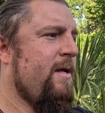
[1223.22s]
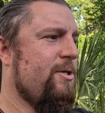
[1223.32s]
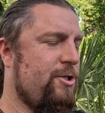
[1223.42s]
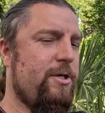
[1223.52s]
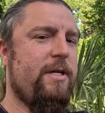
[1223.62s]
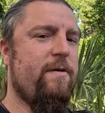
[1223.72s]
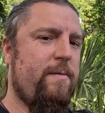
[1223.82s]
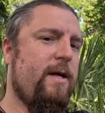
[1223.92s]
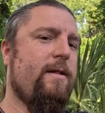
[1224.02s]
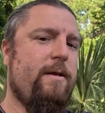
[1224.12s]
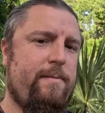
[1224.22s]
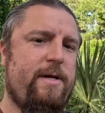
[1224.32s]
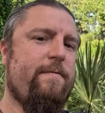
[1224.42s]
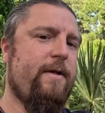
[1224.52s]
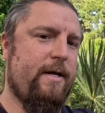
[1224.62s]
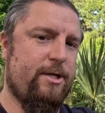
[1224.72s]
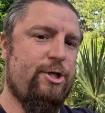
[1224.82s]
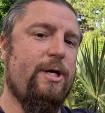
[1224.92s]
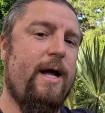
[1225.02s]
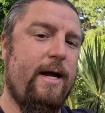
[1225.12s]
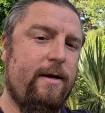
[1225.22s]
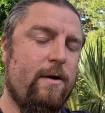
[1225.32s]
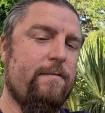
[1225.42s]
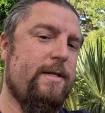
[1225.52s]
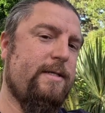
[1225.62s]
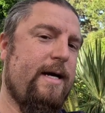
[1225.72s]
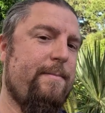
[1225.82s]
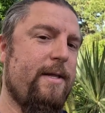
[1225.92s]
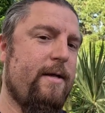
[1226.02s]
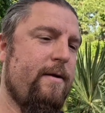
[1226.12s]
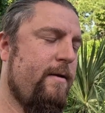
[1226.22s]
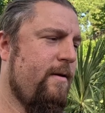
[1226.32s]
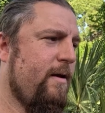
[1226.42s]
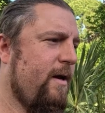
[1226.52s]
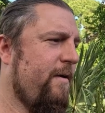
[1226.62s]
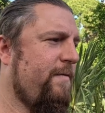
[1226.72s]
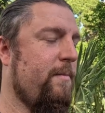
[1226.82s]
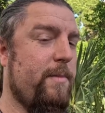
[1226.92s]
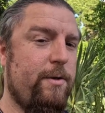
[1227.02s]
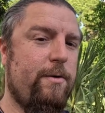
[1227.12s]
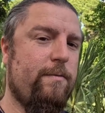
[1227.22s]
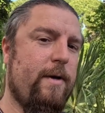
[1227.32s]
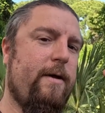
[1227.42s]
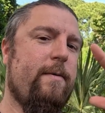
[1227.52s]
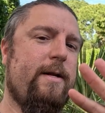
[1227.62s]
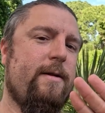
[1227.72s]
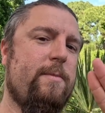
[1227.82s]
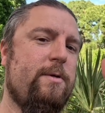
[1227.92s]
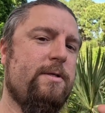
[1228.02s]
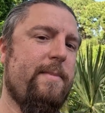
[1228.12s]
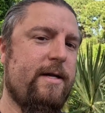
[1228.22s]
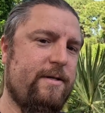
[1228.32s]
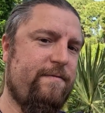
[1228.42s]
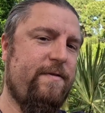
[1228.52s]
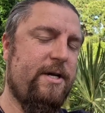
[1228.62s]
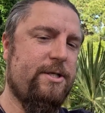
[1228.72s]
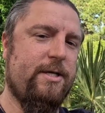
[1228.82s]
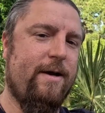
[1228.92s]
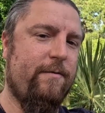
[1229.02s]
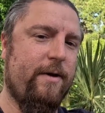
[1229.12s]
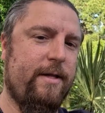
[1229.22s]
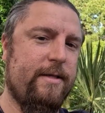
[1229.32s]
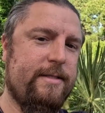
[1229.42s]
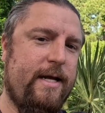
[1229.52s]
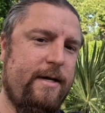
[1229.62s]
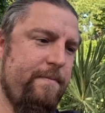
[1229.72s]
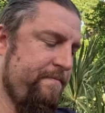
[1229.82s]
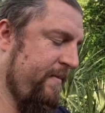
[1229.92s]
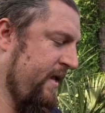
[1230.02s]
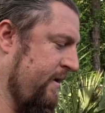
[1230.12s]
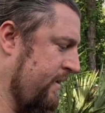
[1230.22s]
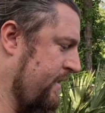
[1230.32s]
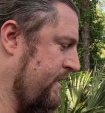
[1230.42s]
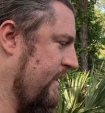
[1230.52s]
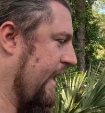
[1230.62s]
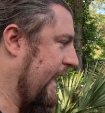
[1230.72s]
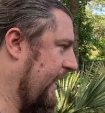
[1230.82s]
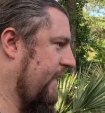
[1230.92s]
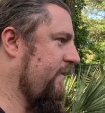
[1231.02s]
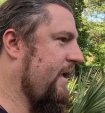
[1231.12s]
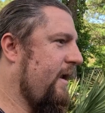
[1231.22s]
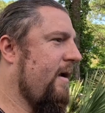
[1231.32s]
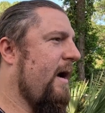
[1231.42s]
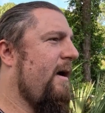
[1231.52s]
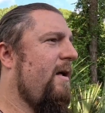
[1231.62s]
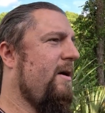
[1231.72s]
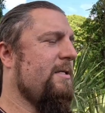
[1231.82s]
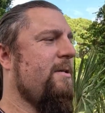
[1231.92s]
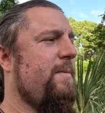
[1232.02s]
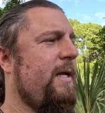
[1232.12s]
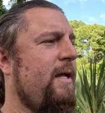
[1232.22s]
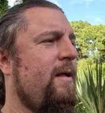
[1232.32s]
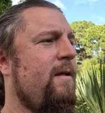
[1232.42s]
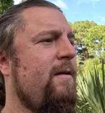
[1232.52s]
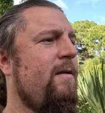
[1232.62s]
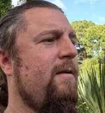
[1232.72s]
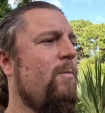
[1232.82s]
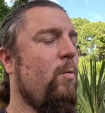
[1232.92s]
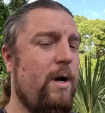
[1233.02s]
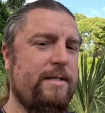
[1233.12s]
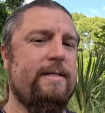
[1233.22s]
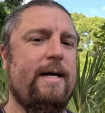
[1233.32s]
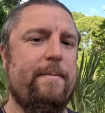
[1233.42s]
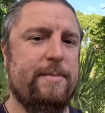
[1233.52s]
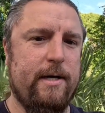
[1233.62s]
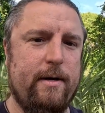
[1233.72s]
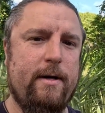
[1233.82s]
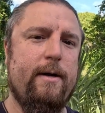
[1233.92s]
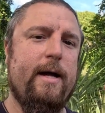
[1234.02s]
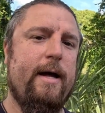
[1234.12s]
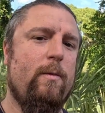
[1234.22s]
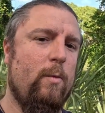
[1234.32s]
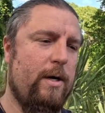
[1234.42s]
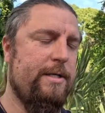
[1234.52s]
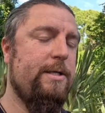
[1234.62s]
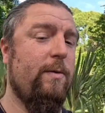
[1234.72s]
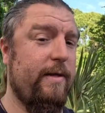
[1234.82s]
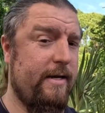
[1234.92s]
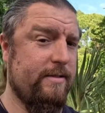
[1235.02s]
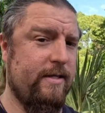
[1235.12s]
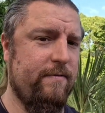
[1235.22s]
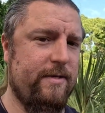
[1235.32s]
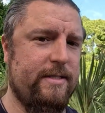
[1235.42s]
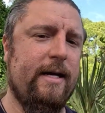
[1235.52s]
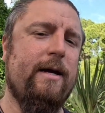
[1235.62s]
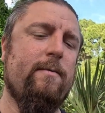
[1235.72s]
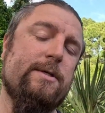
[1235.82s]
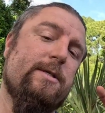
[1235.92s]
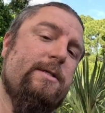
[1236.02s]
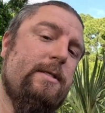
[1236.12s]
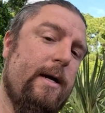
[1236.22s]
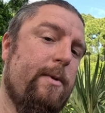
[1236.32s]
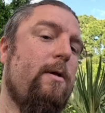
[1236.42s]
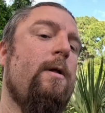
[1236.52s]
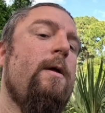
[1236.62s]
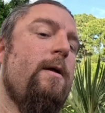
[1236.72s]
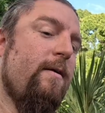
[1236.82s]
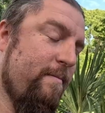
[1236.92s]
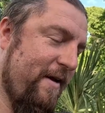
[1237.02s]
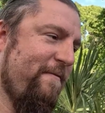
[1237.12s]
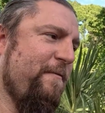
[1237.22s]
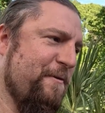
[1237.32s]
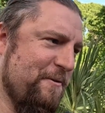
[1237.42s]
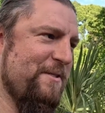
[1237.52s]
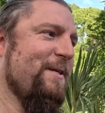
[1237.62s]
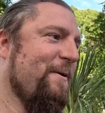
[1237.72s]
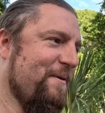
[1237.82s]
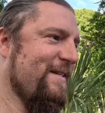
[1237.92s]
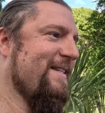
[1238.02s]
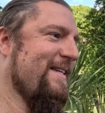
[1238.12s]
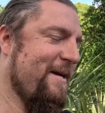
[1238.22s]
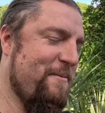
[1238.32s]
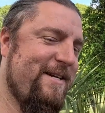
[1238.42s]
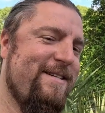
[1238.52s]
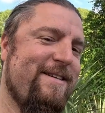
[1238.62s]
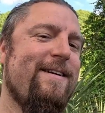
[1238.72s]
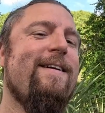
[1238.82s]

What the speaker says: should give me a little bit of like a shine over the top of the moon right when the moon's about to finish covering the sun. And then I'll also be 1 stop darker at 1/2000th of a second, which is double my full solar disk image.